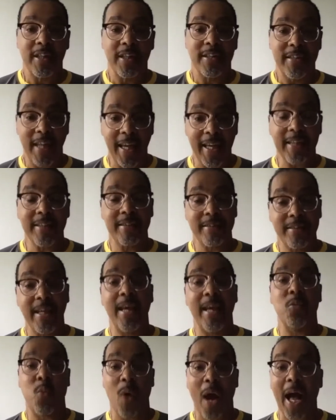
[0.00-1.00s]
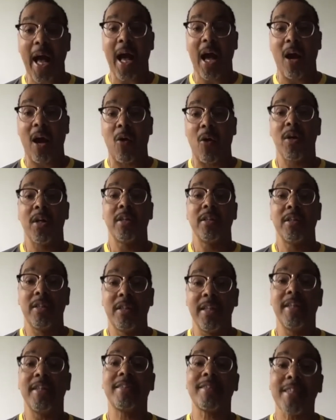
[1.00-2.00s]
They said, wow,
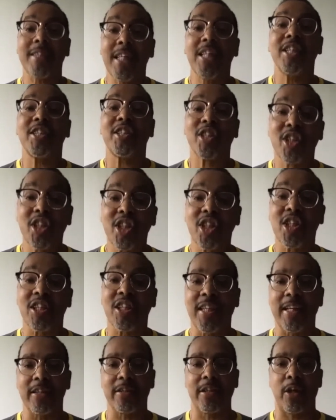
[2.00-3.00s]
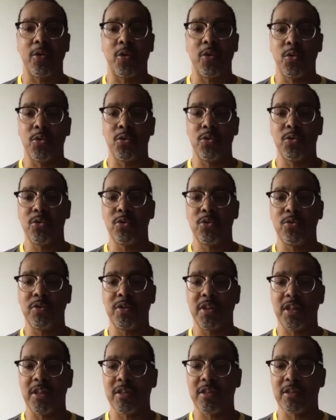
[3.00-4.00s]
this is good. They didn't say, ooh,
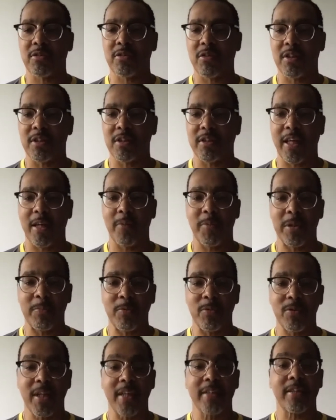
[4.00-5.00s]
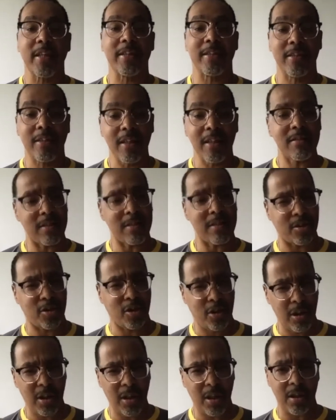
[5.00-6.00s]
Jesus talking to dead people. They said, this is
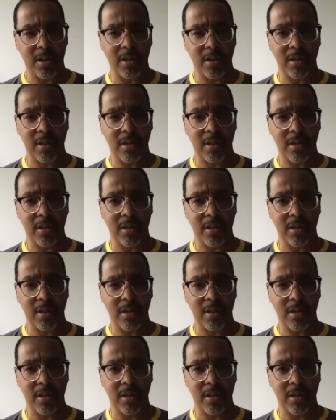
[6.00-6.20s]
good.